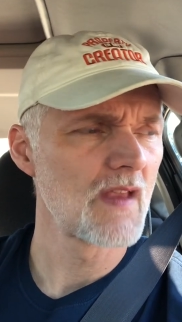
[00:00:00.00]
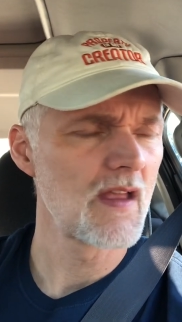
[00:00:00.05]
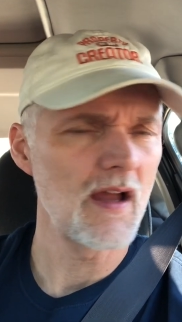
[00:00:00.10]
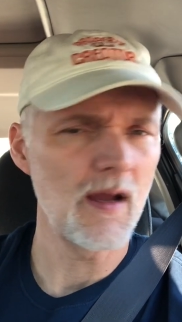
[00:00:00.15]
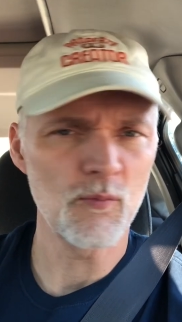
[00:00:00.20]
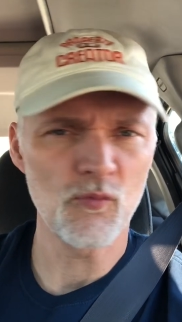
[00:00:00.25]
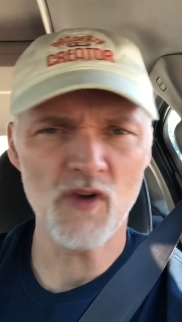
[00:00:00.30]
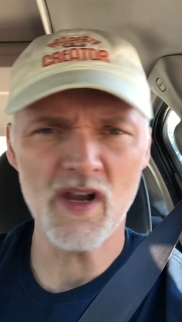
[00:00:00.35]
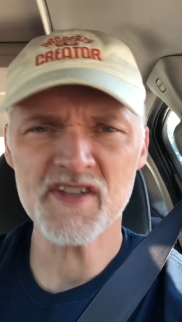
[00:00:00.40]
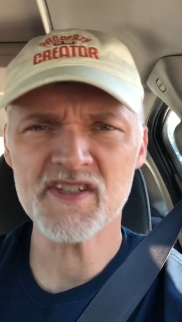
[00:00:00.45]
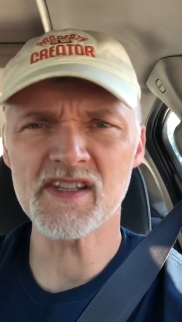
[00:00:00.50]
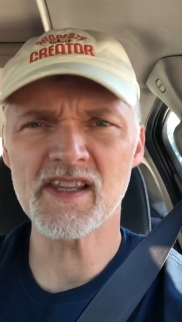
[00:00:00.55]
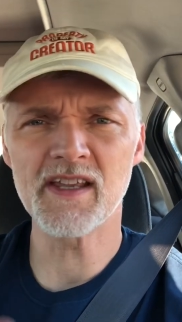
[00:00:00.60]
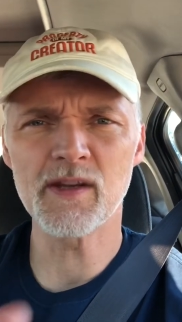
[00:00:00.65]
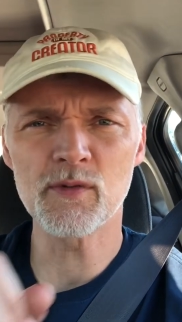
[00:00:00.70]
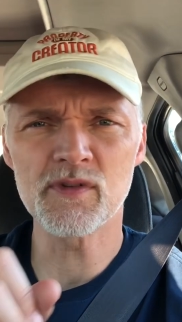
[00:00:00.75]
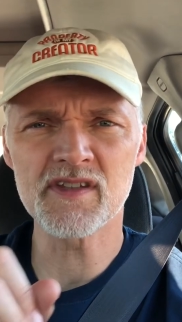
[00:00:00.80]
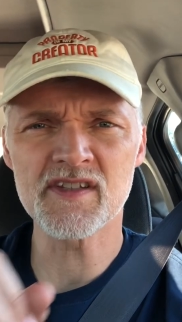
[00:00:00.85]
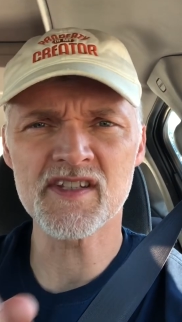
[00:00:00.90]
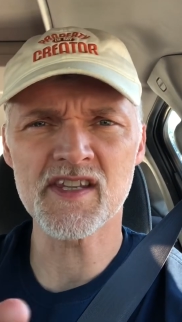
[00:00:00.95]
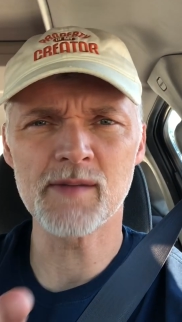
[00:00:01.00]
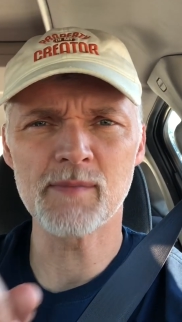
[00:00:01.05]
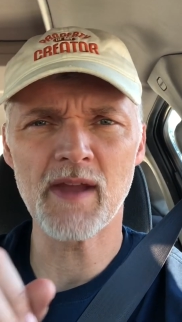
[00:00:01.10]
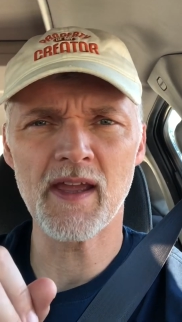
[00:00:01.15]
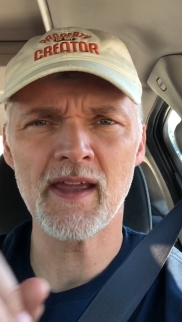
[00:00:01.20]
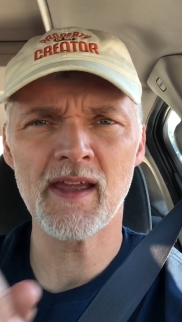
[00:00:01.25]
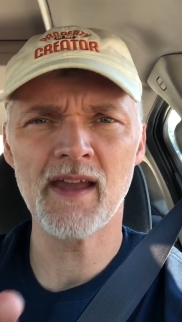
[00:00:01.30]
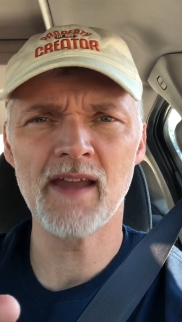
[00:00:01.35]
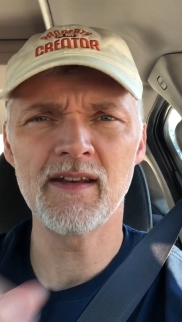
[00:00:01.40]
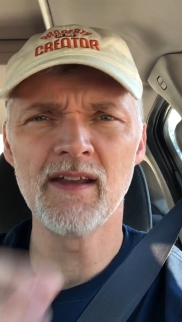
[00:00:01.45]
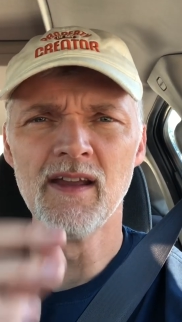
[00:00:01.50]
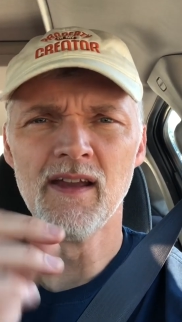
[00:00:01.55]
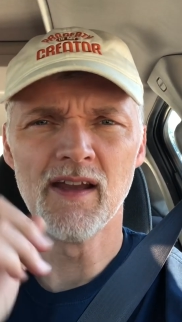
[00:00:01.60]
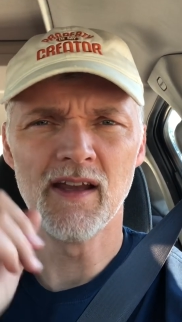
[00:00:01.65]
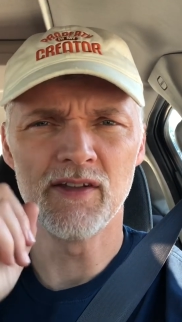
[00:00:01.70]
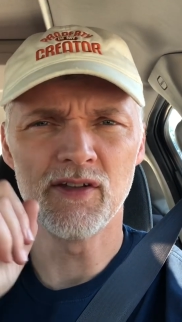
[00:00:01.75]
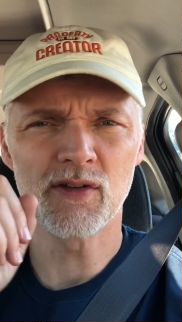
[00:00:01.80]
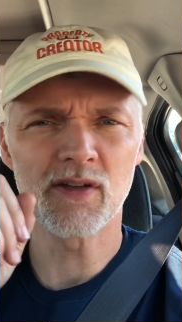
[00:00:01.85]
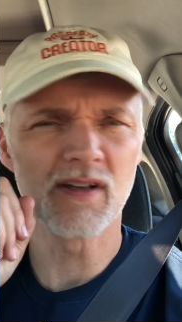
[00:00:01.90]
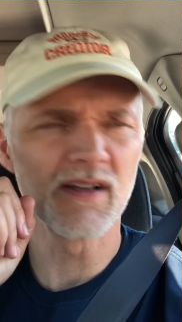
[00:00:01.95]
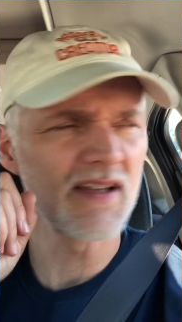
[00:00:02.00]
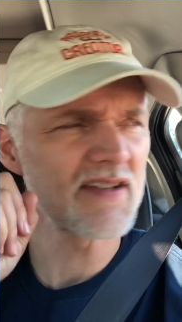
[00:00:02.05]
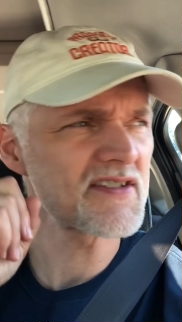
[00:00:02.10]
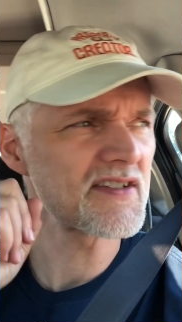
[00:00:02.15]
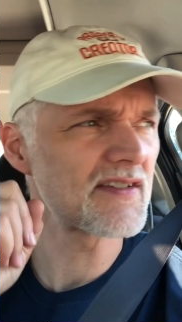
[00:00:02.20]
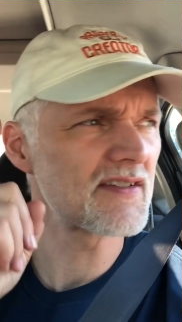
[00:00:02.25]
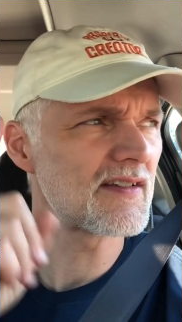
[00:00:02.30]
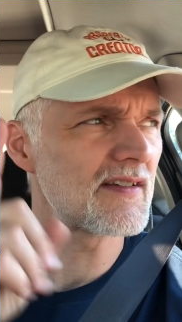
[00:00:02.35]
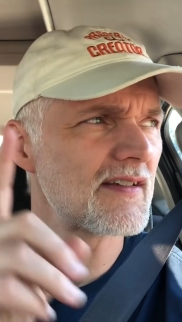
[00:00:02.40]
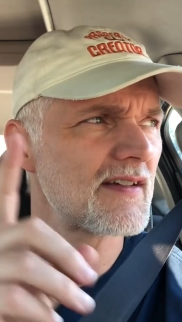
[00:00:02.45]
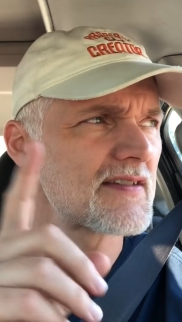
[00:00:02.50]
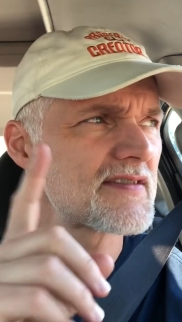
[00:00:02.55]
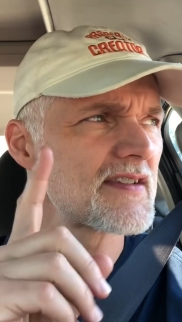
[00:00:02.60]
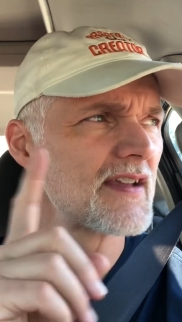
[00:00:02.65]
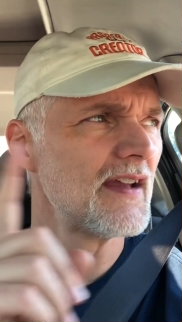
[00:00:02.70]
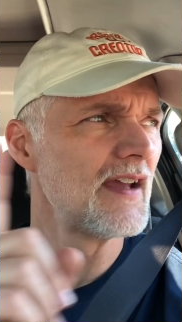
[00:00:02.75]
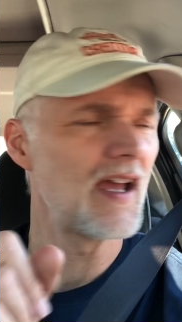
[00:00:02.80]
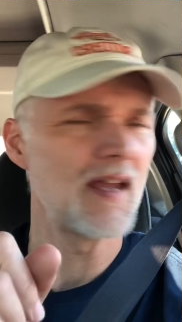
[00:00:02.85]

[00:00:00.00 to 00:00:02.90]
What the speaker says: I'm wrestling with this in my head, and you can listen to this,